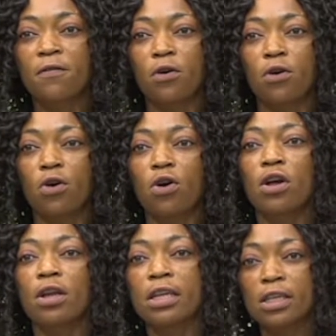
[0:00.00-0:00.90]

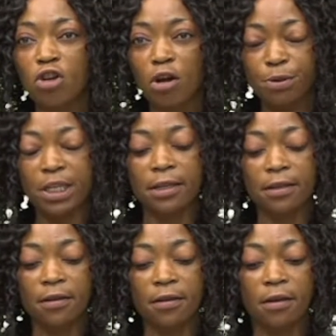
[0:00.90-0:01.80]
for the
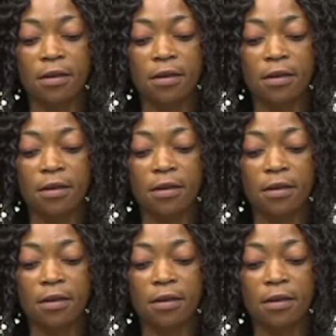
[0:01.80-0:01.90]
subject,